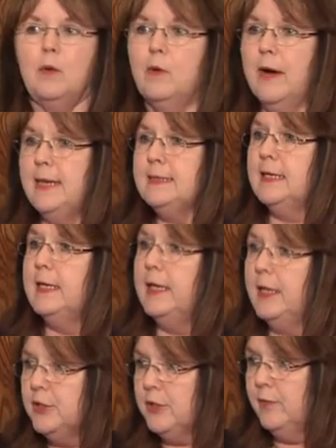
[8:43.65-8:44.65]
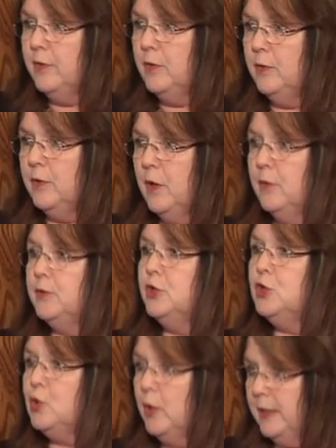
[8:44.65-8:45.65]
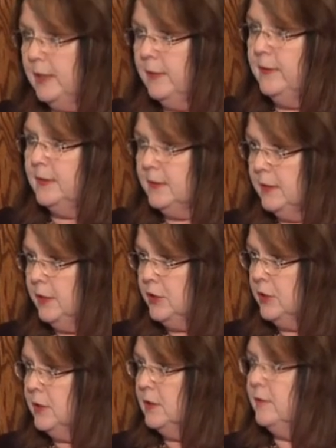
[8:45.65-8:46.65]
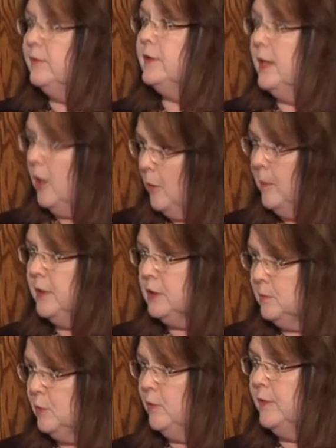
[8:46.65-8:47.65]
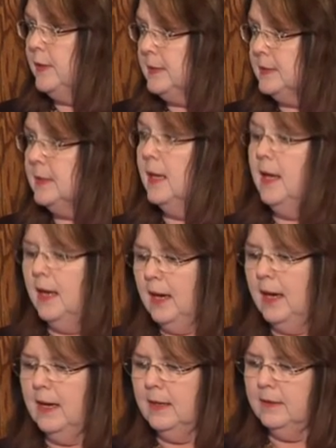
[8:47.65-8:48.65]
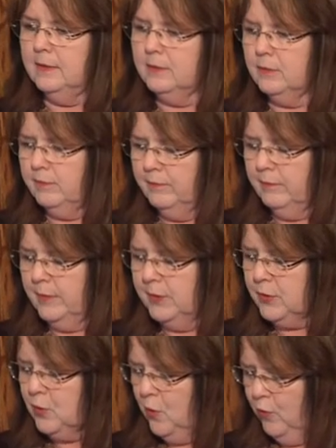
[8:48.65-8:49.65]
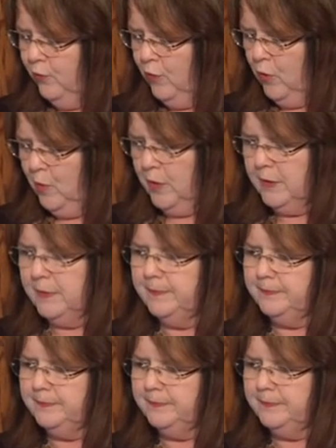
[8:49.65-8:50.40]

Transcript: We're asking each of you, though, to join in this initiative to help us move this goal forward.